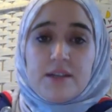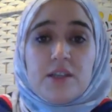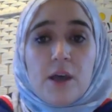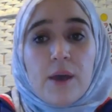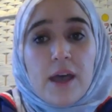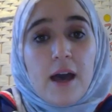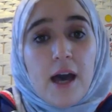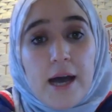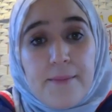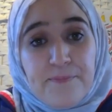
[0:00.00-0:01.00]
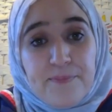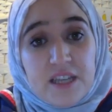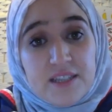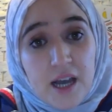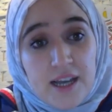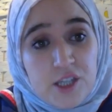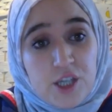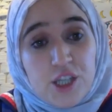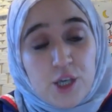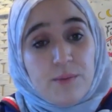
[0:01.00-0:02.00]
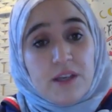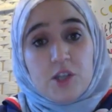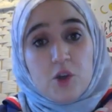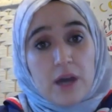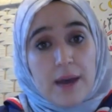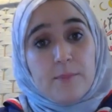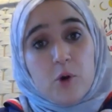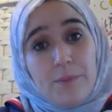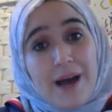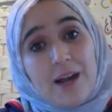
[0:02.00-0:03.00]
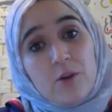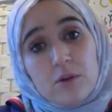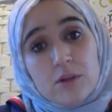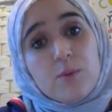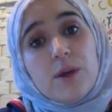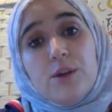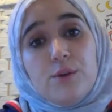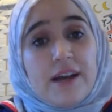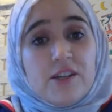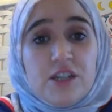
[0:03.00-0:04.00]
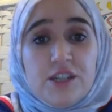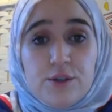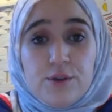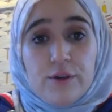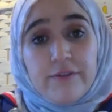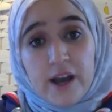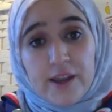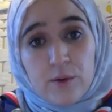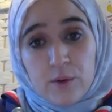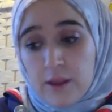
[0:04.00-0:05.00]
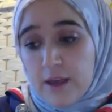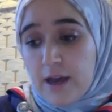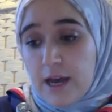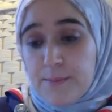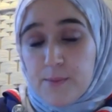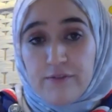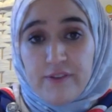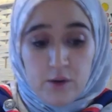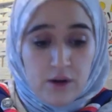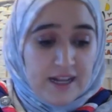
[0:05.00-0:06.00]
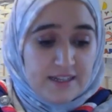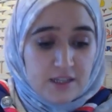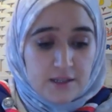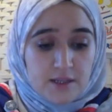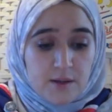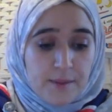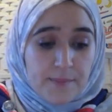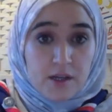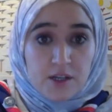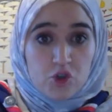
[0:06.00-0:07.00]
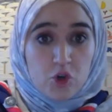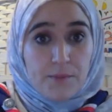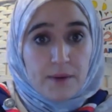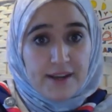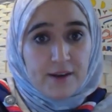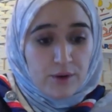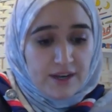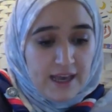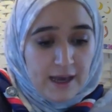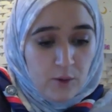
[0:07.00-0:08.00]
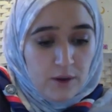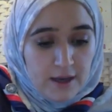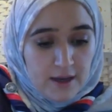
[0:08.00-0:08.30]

So the size that you do means that you'll get more panels when you actually do your final lantern. So I'm going to draw mine on now.